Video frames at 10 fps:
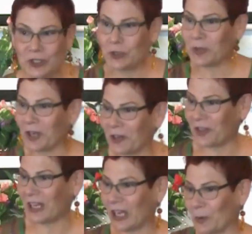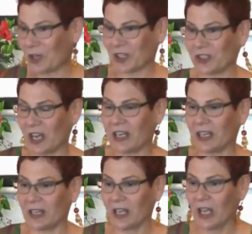doing our thing, and we're
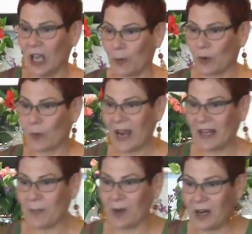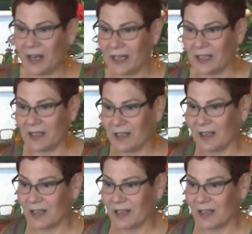excited, and we're right up on it,